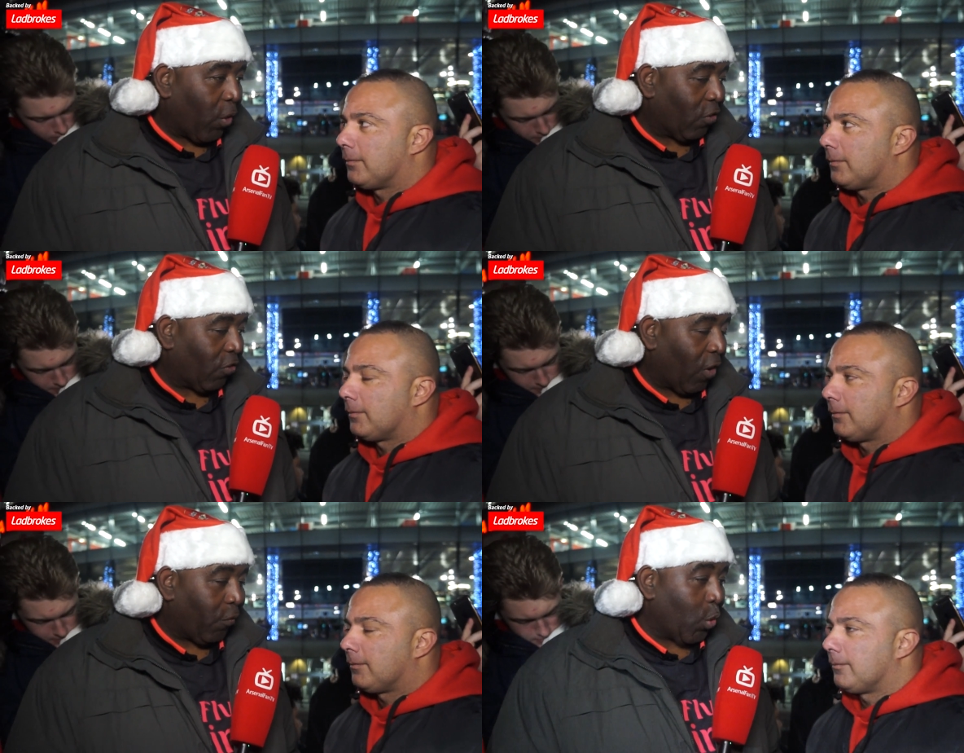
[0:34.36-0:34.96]

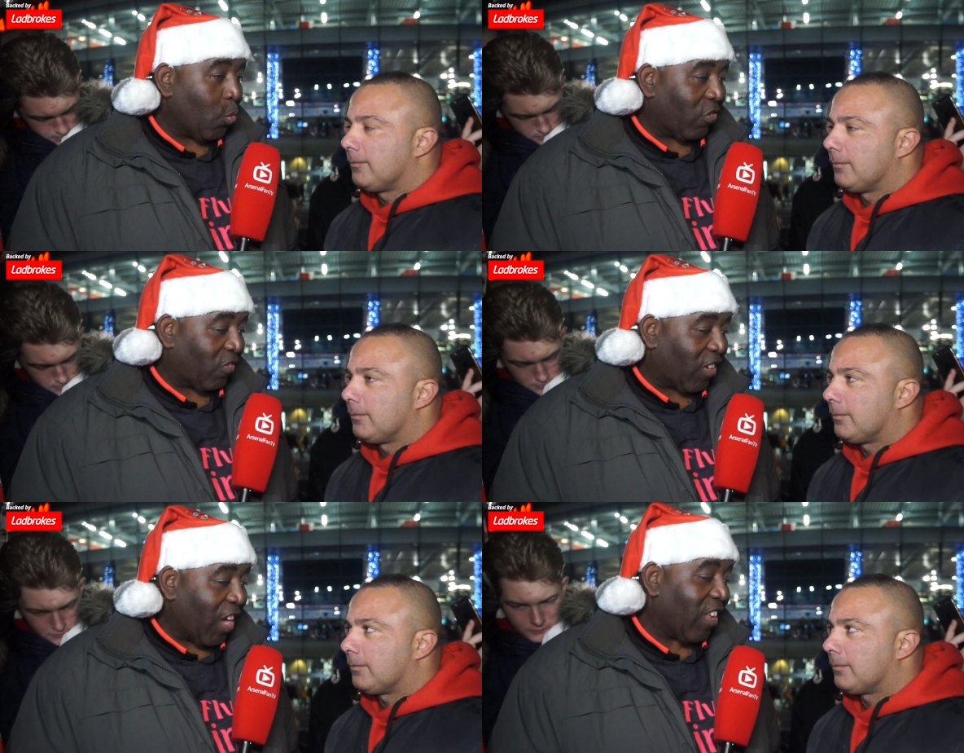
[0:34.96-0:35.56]
Speaker 1: first half, we were
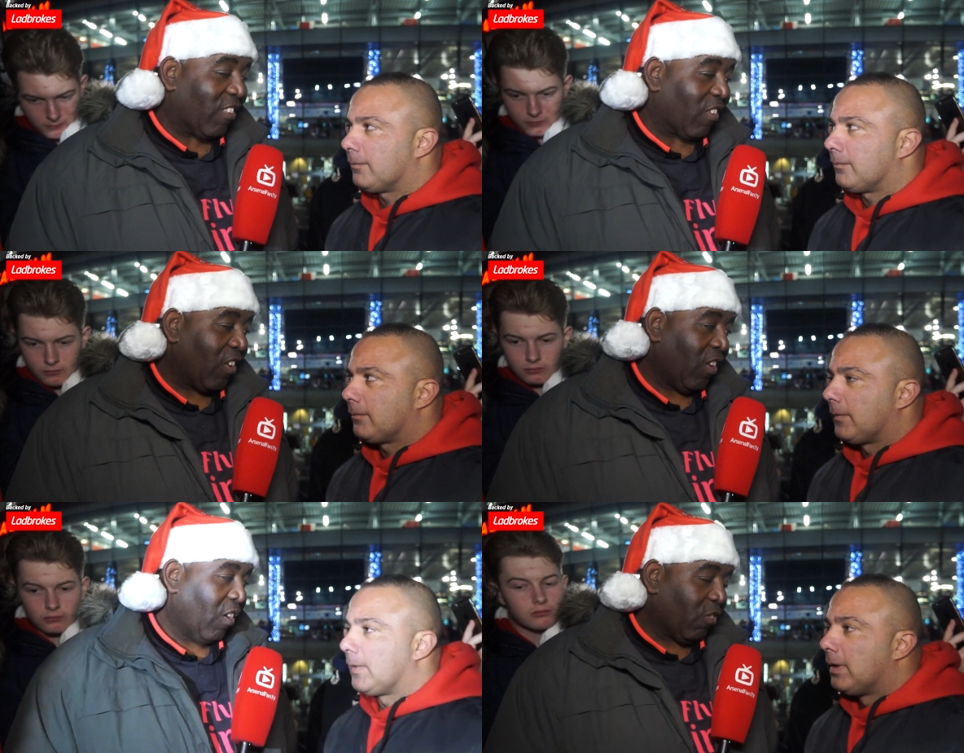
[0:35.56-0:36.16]
scared
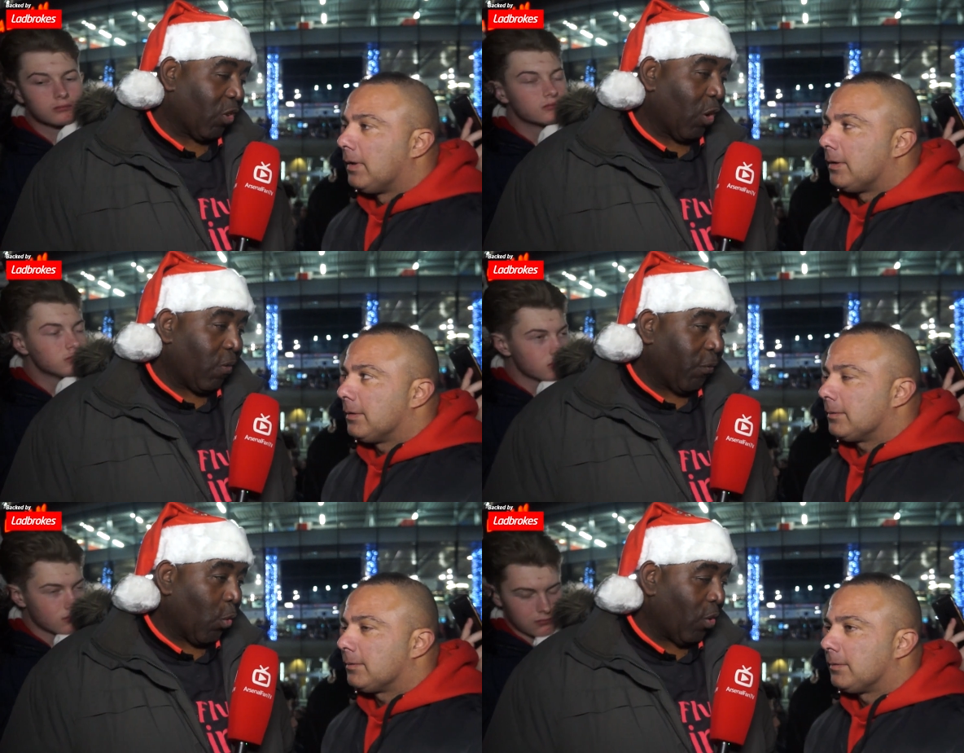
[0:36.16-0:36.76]
to
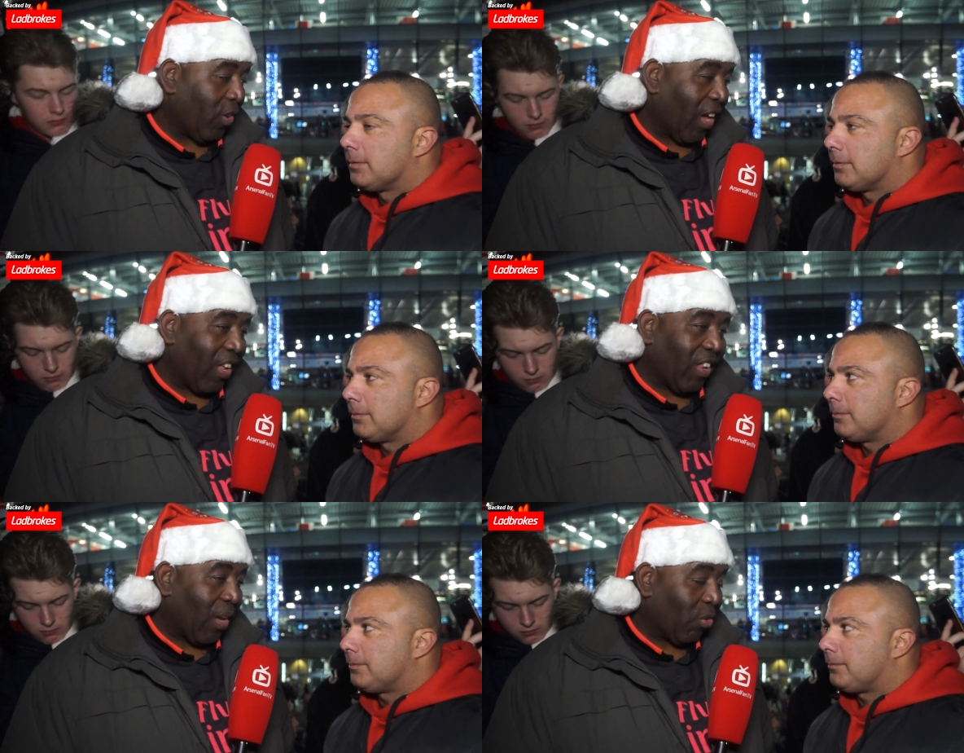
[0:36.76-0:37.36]
go forward
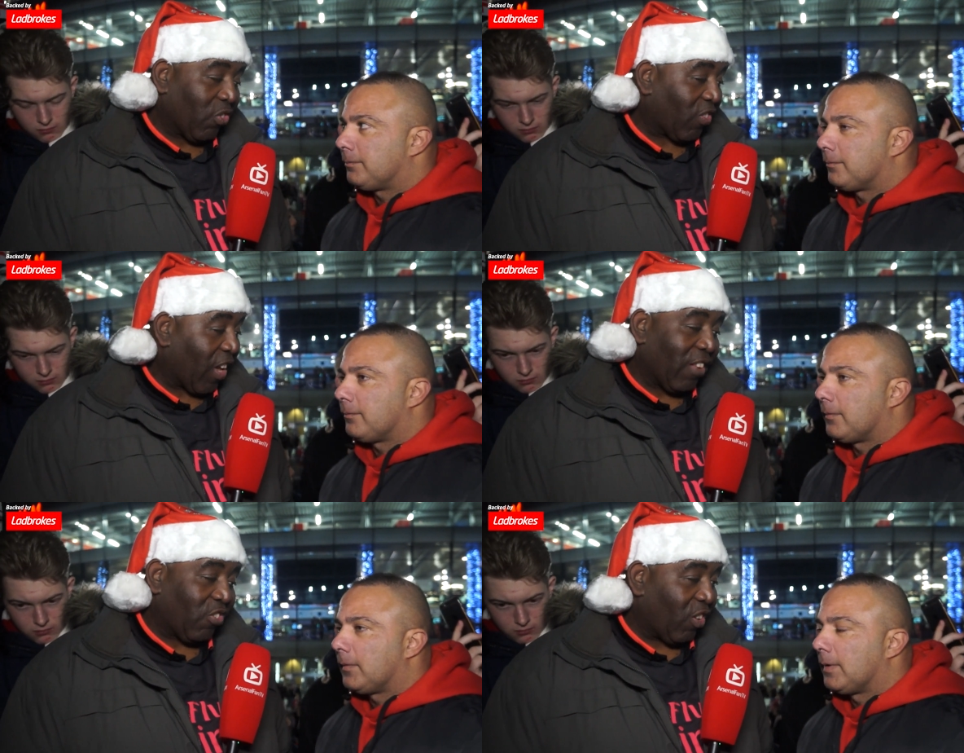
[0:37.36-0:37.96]
and they were
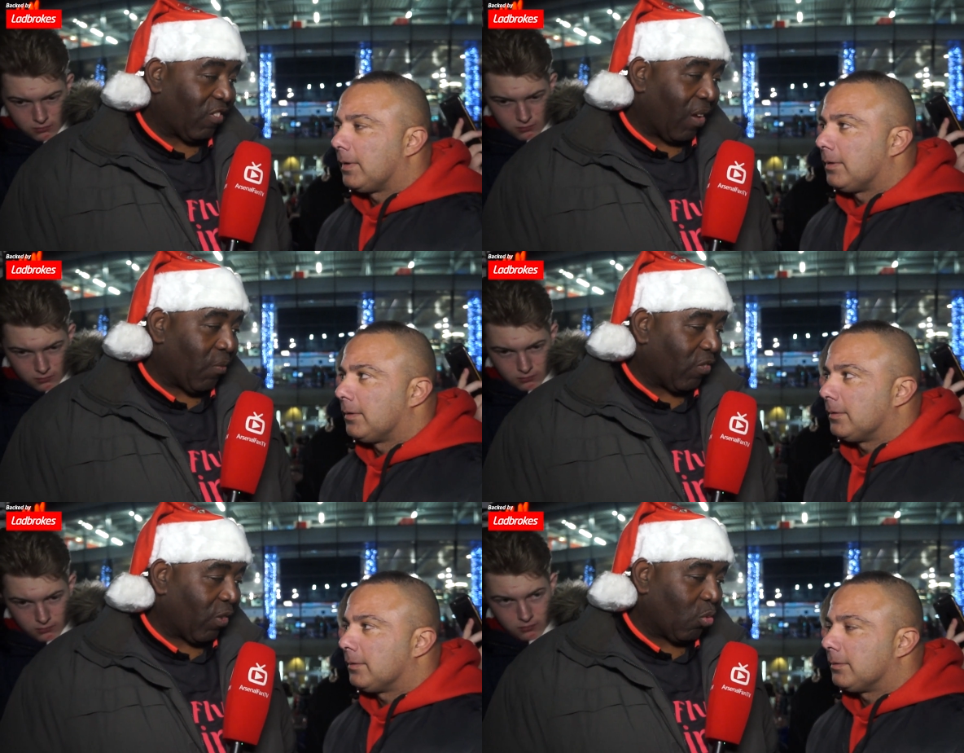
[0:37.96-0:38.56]
just catching us
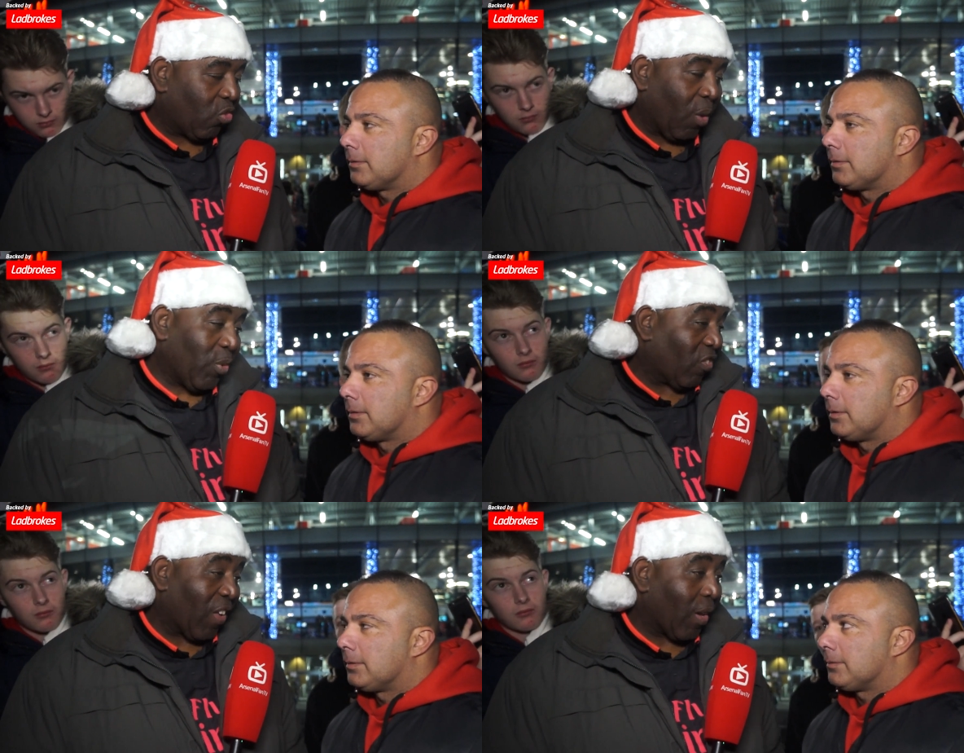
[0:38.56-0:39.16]
every single
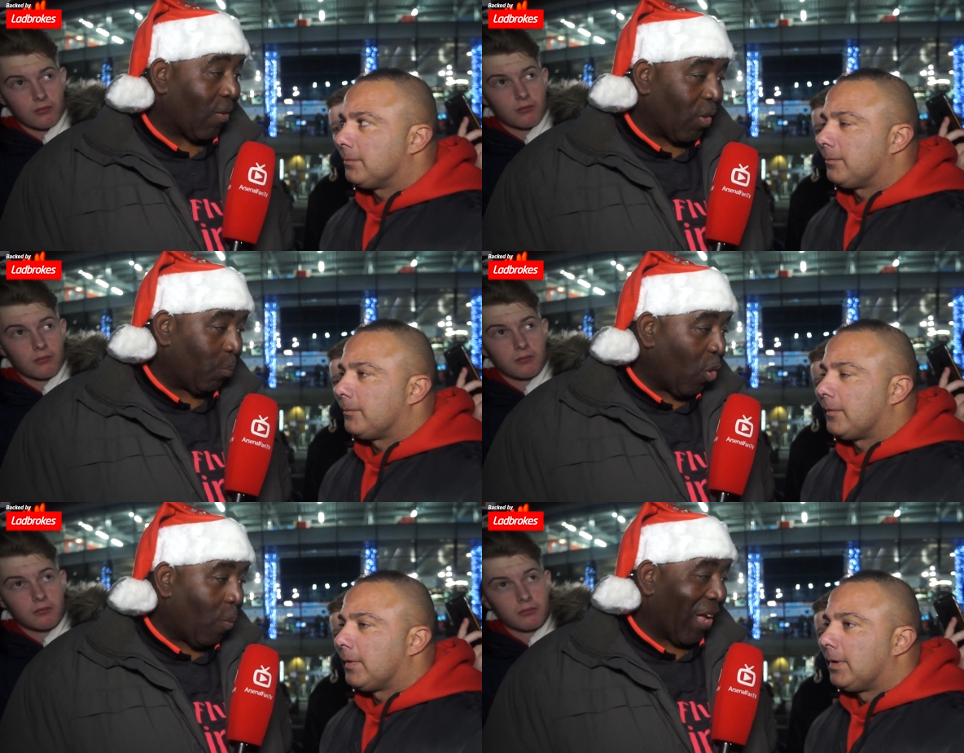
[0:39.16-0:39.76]
time. We just get giving
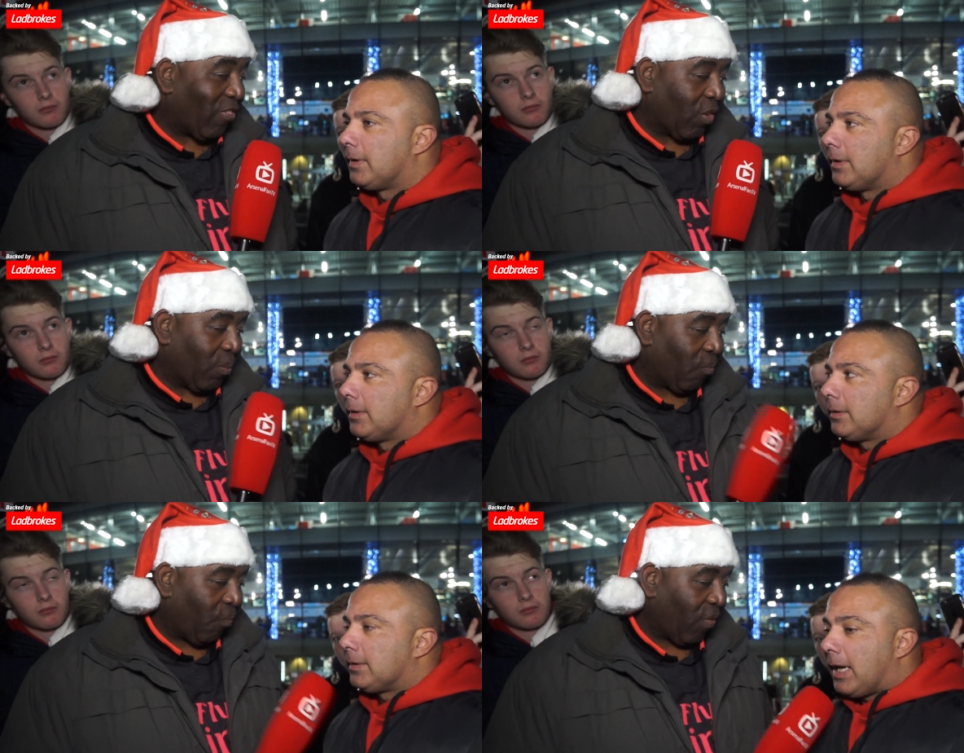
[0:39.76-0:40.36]
the ball back to
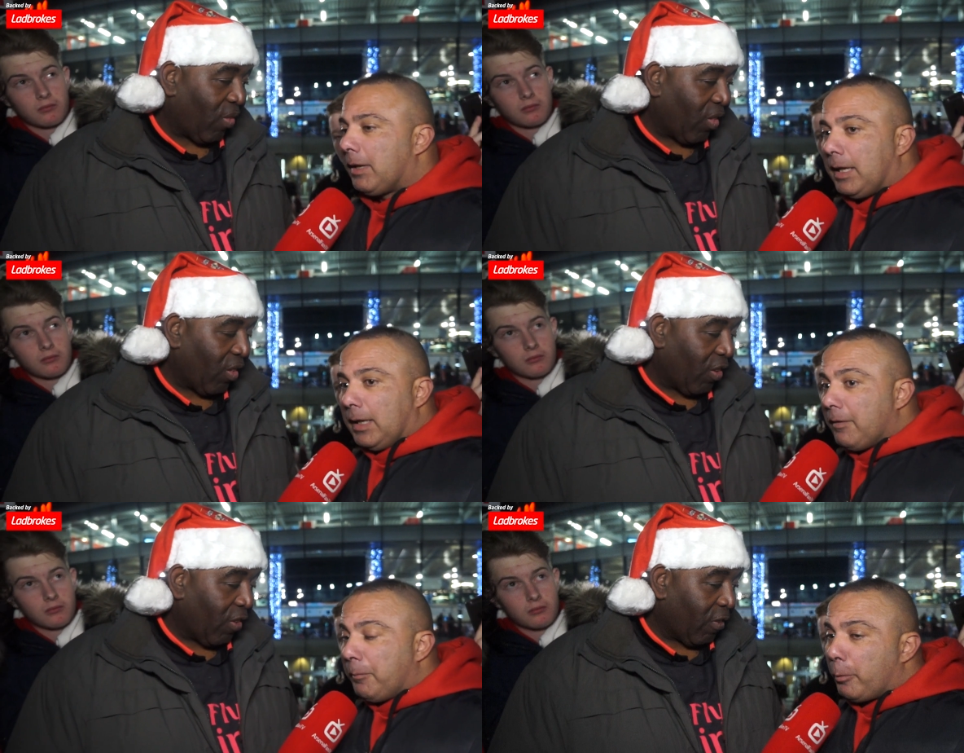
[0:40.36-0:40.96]
them.
Speaker 2: Yeah,
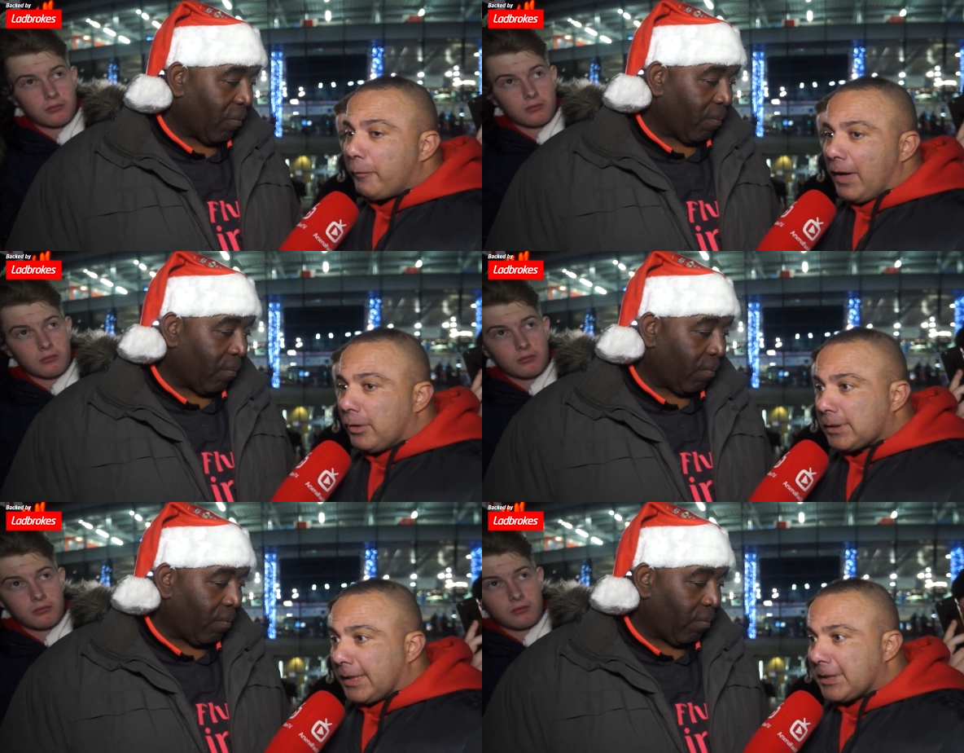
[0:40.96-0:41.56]
Liverpool
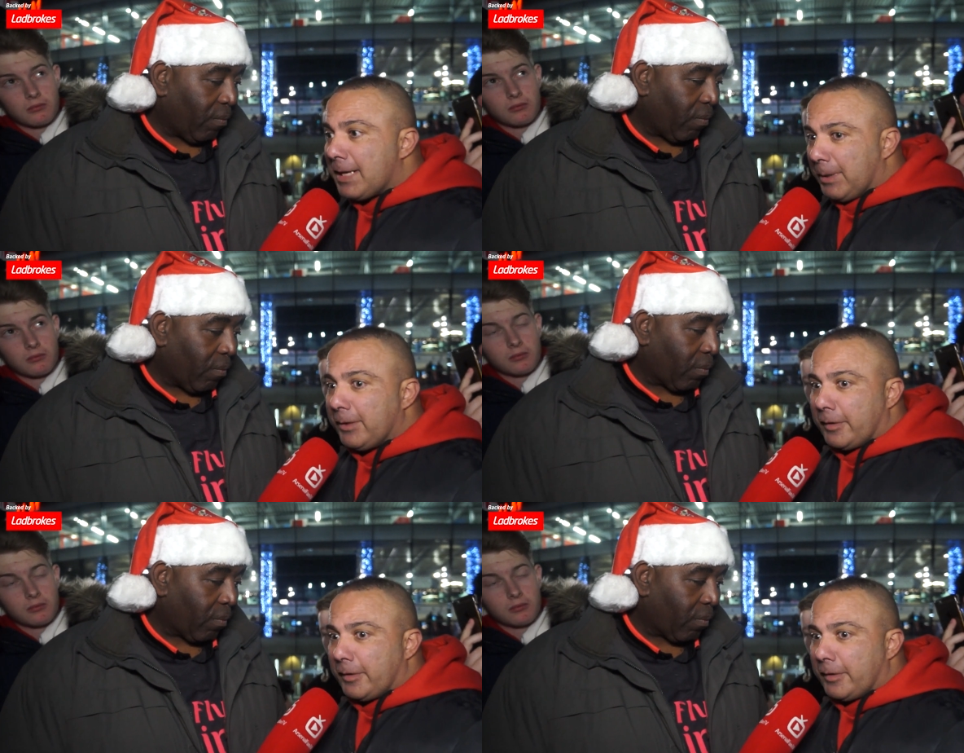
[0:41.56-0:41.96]
without Oxlade-Chamberlain